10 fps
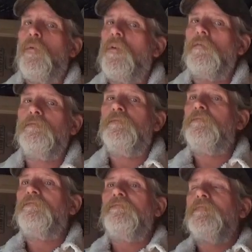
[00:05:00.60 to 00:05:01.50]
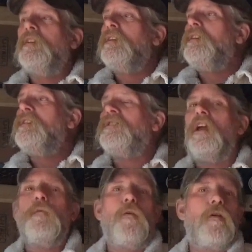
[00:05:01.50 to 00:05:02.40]
warm.
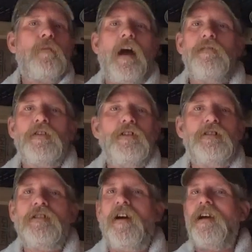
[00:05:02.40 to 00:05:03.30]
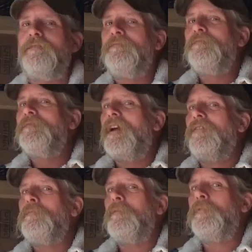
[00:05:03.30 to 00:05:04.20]
Stay warm, have a good time. I
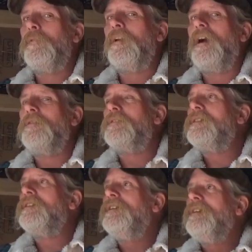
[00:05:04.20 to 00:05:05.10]
remember when I was a